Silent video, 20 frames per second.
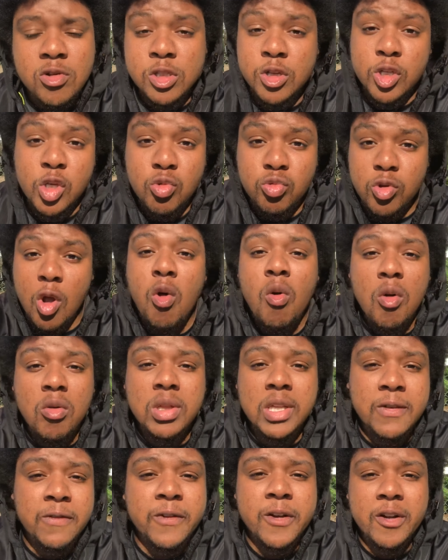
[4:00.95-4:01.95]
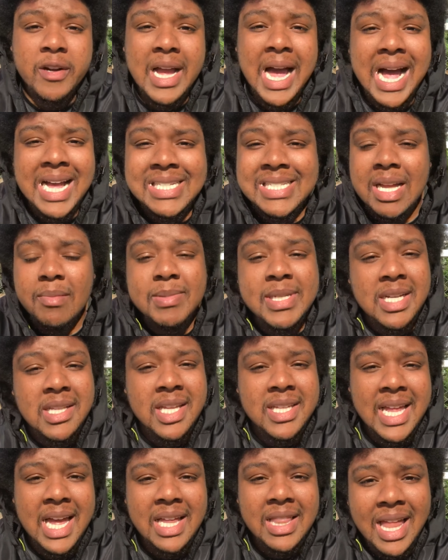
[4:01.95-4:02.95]
So you don't only fear God. Stop
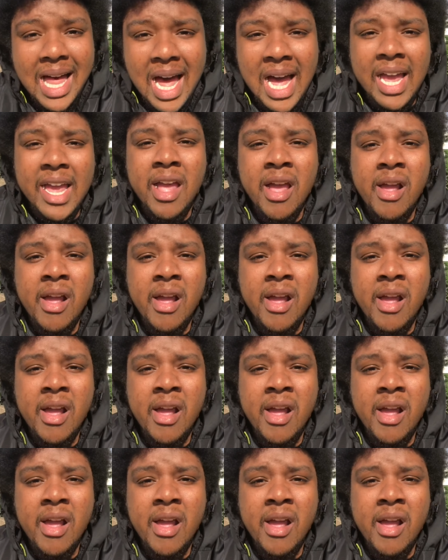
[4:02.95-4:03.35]
telling that lie.